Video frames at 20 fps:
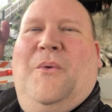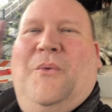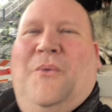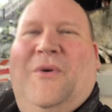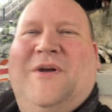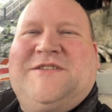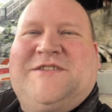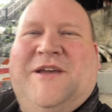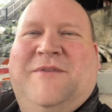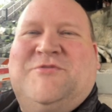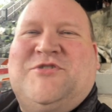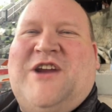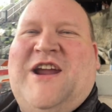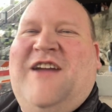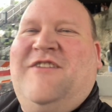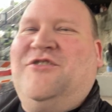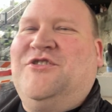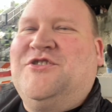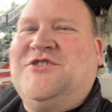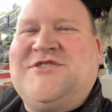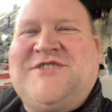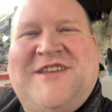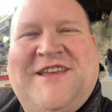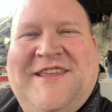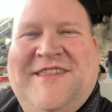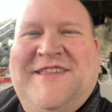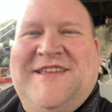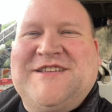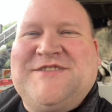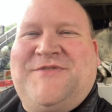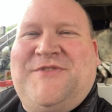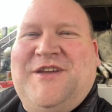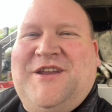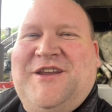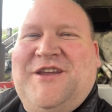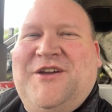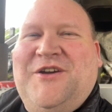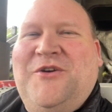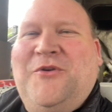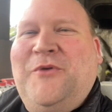What's up, travelers? In this
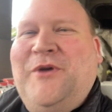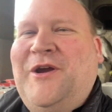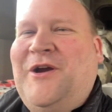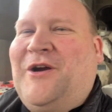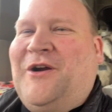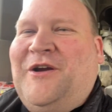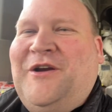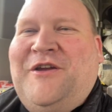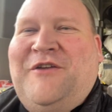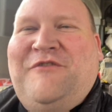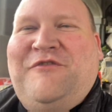video, we are in